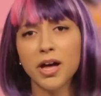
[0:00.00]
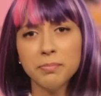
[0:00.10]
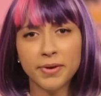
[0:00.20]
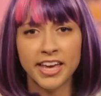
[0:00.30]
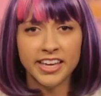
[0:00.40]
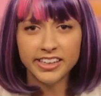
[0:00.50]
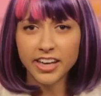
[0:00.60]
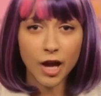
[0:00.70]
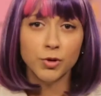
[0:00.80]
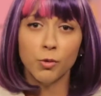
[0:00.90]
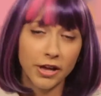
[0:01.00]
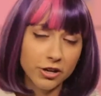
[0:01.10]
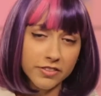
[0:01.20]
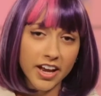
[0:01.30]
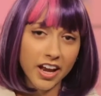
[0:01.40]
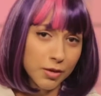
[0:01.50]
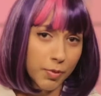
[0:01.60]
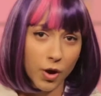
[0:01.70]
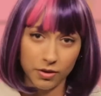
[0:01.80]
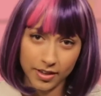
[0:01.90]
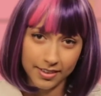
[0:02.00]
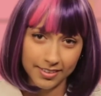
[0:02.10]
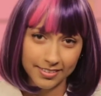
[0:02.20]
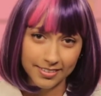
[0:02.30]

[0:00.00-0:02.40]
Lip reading: on, Pinky. I'm no better than any pony.